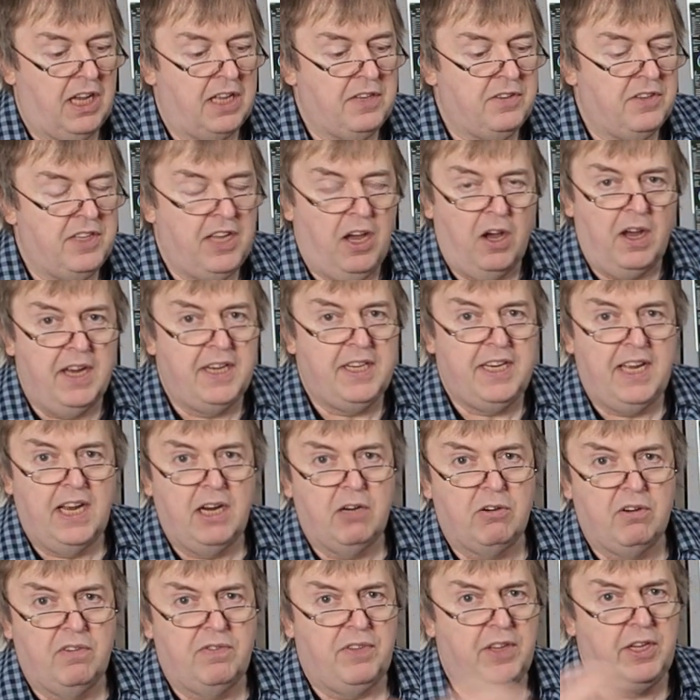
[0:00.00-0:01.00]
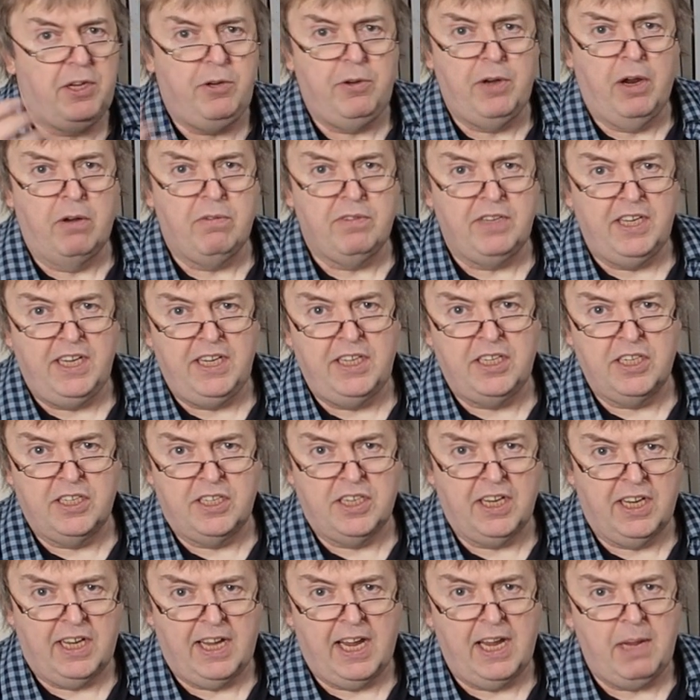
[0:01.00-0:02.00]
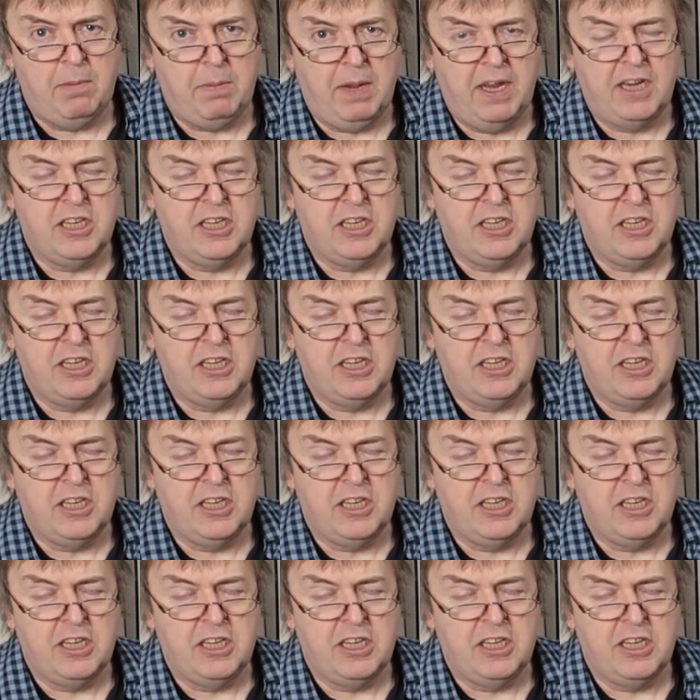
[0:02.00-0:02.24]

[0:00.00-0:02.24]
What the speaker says: and the idea of that you don't need to keep